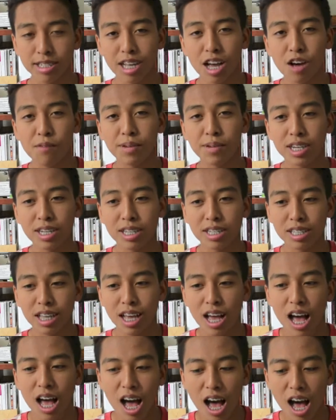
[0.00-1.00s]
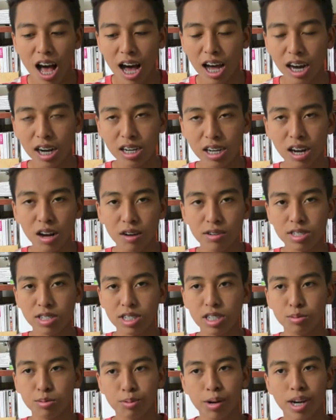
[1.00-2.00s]
now because, I don't know, it's
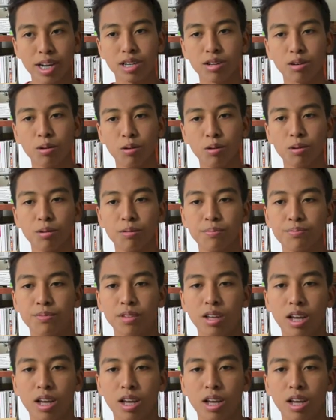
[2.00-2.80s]
just pretty cool.